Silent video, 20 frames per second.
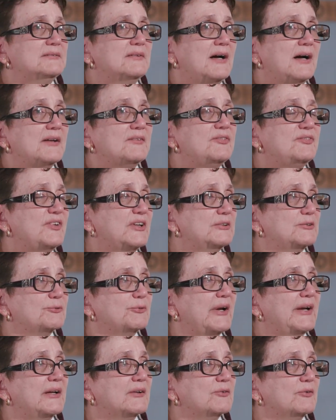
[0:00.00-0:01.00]
I feel
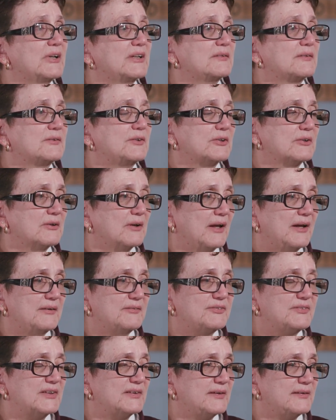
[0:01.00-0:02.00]
Raya risked her
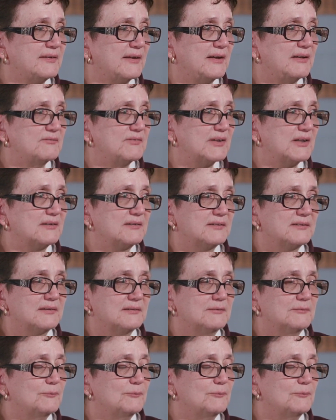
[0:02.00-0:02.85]
life to save us.